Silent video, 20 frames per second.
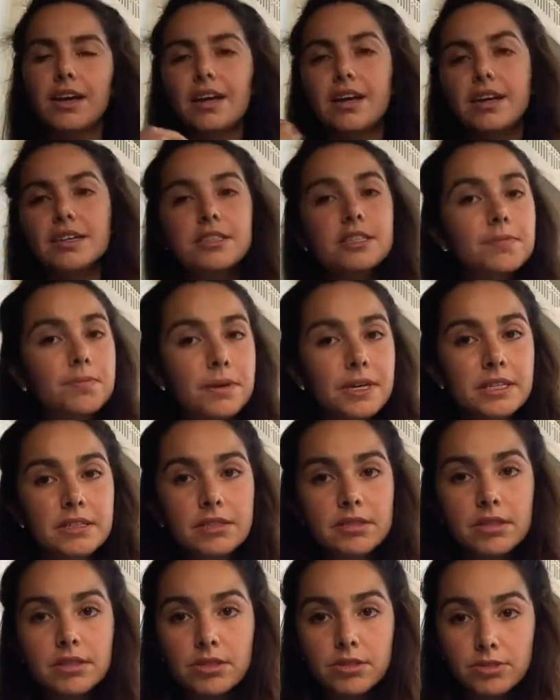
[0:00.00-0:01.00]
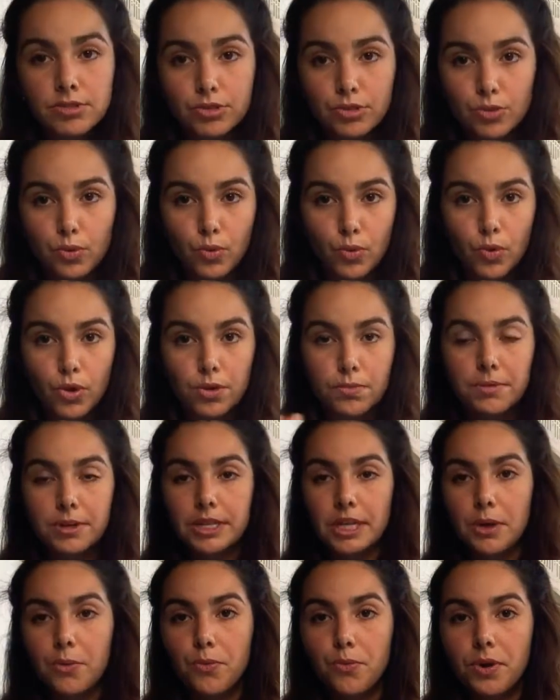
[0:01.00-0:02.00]
It depends on the school, but
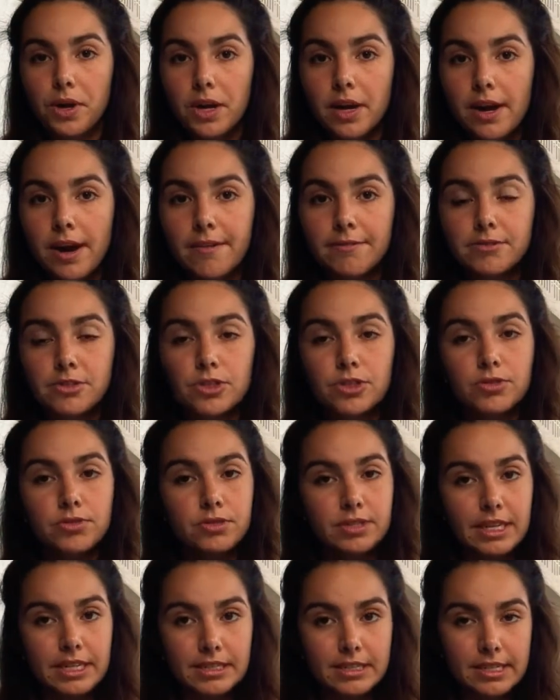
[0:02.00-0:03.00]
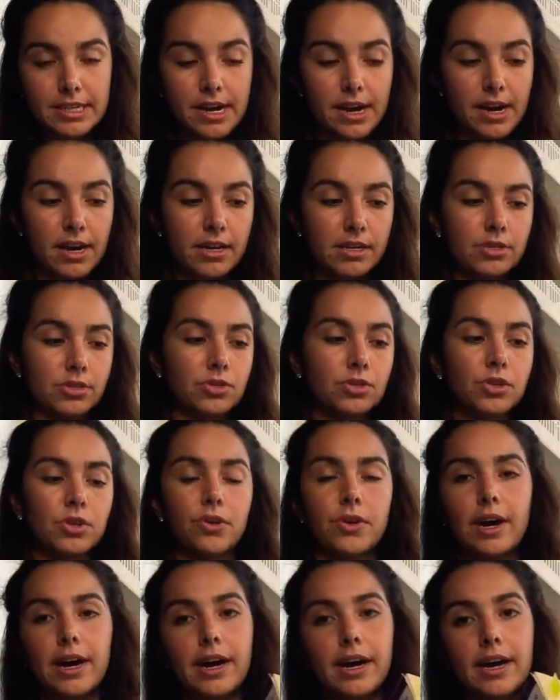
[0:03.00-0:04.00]
like we have to use ATI,
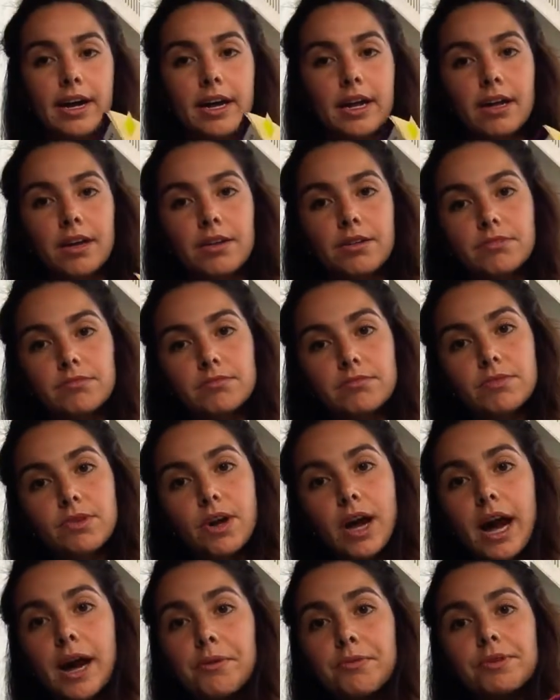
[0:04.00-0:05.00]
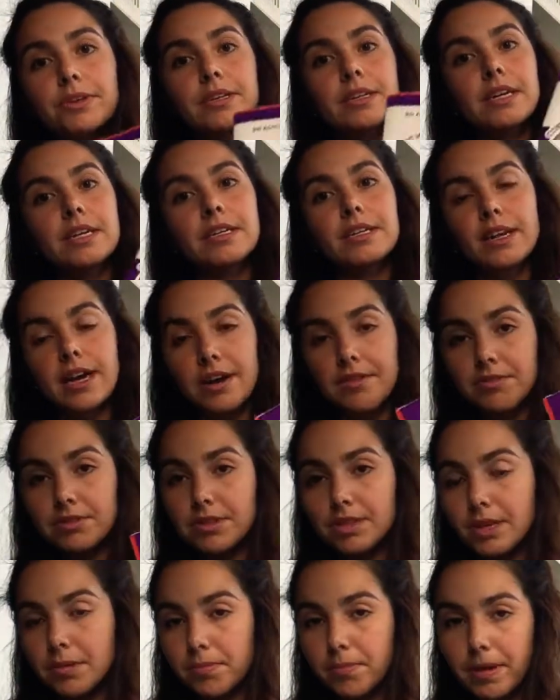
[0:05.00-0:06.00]
so I related
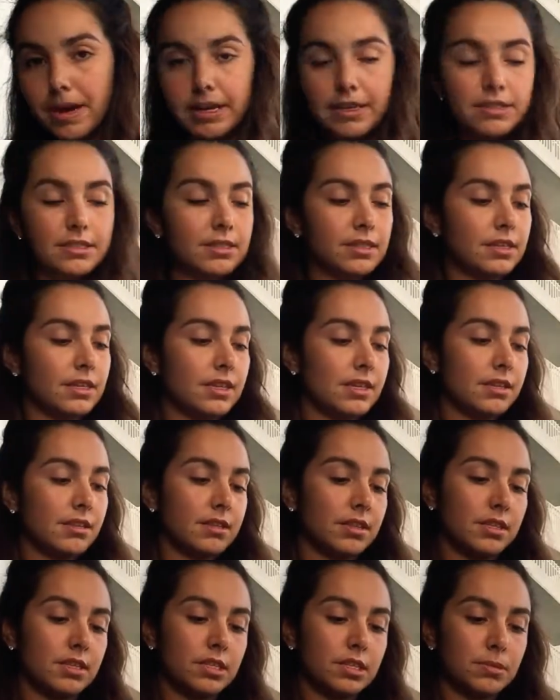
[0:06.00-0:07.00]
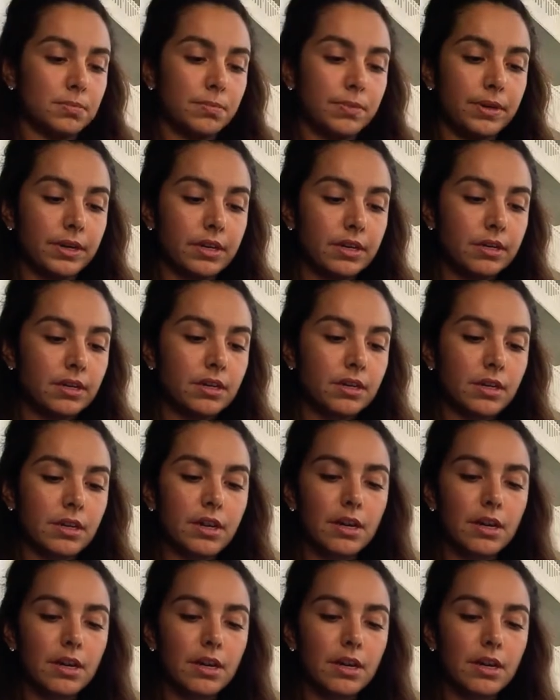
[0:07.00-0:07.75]
everything back to this book